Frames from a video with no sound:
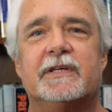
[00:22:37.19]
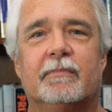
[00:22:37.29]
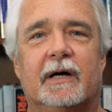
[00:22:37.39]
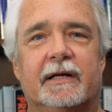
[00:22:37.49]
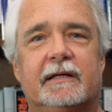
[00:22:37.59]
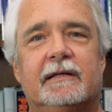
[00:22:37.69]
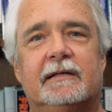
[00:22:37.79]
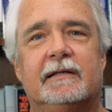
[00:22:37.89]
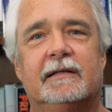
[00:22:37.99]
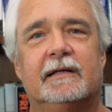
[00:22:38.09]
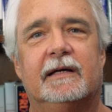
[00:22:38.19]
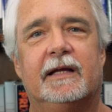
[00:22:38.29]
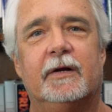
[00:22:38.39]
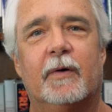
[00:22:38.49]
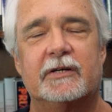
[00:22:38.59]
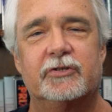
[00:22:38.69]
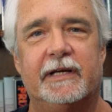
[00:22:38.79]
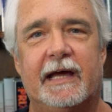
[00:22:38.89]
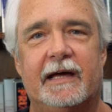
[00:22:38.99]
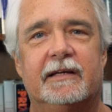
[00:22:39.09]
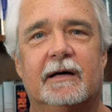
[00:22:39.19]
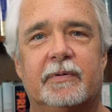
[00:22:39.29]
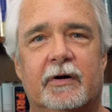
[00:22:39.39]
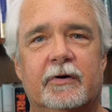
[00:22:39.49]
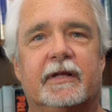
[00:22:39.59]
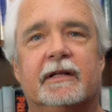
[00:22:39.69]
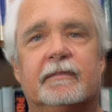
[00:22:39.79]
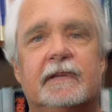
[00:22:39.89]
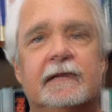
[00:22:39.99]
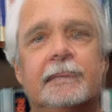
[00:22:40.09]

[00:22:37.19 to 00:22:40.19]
somebody and you actually end up hurting them.